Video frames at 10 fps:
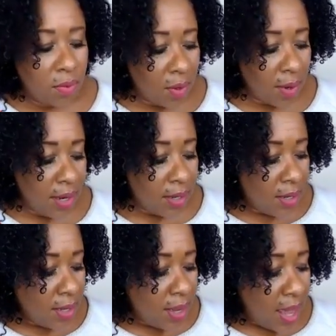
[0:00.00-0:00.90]
All right.
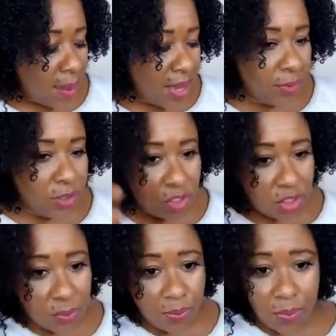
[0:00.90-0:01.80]
I'm able to
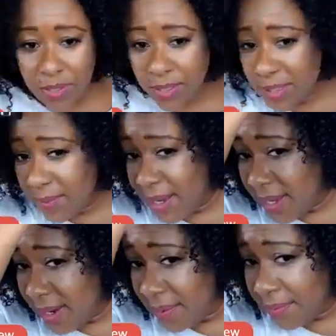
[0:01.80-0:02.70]
just spray this in my
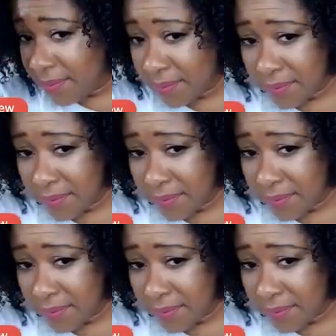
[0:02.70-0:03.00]
hair